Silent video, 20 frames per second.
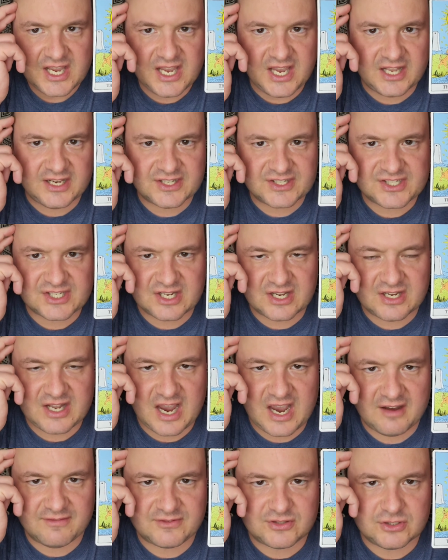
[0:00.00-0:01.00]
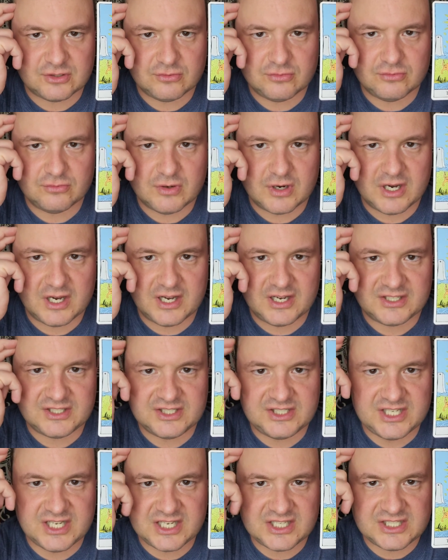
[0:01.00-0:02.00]
and instead have to
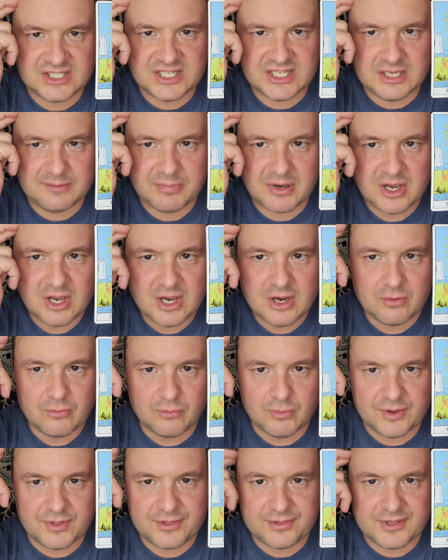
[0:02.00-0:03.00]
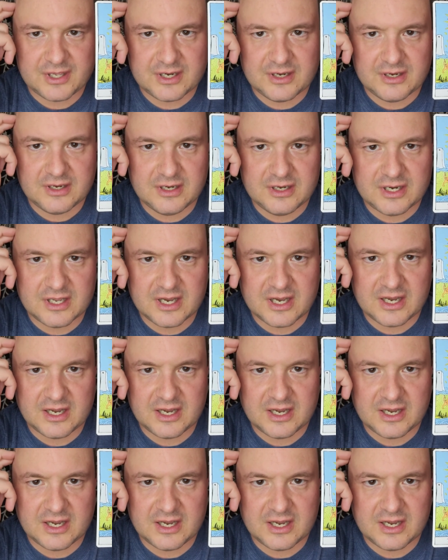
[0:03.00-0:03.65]
dig deep within